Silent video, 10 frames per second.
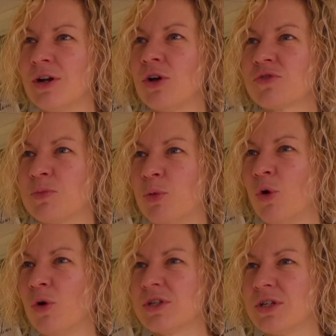and a lot of
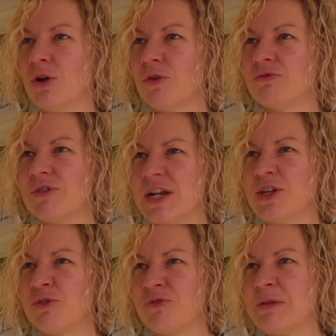support and a lot of really
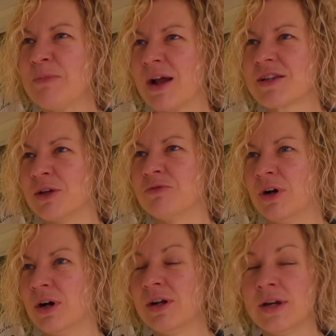good feedback so
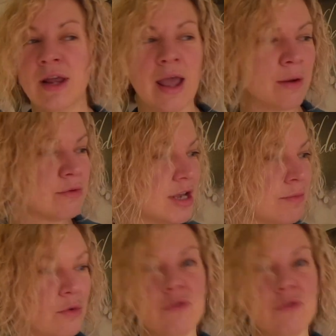far and um,